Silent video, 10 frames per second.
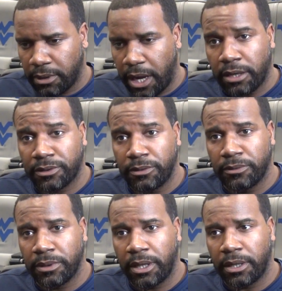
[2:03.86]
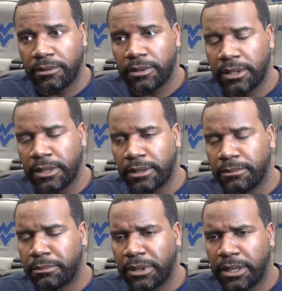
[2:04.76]
our school
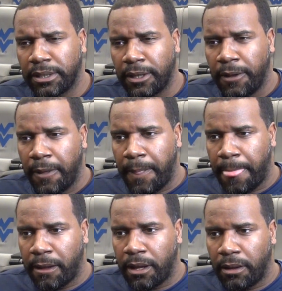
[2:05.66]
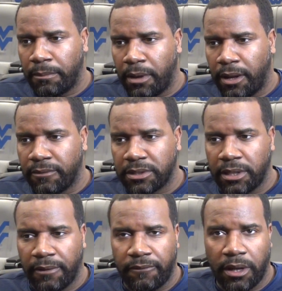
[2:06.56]
now.
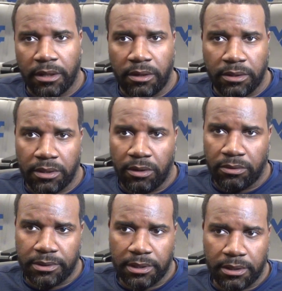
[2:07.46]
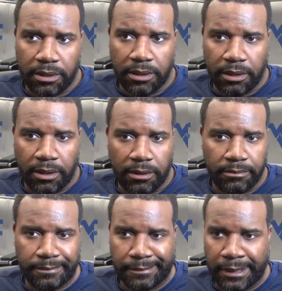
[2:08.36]
Obviously, I follow Coach Hogerson
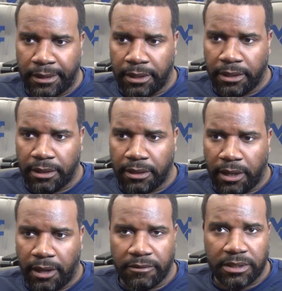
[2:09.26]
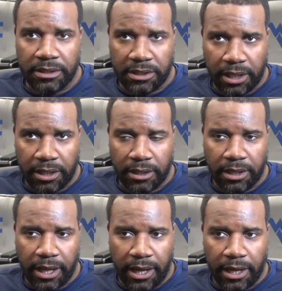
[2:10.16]
and obviously Jake and
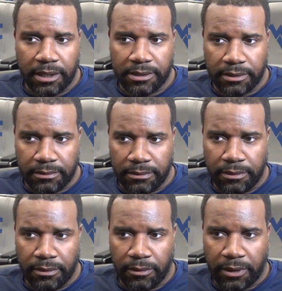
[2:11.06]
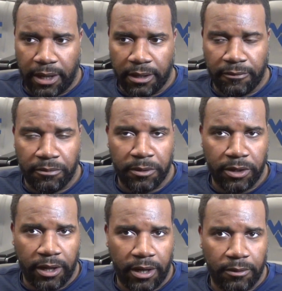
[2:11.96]
the guys. You know, got a little
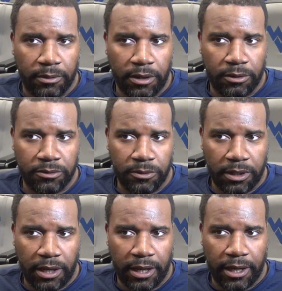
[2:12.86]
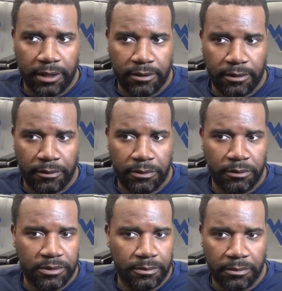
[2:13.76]
familiarity with Coach Will Klein, you know,
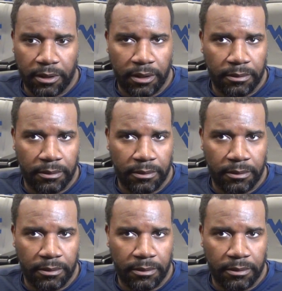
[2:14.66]
through some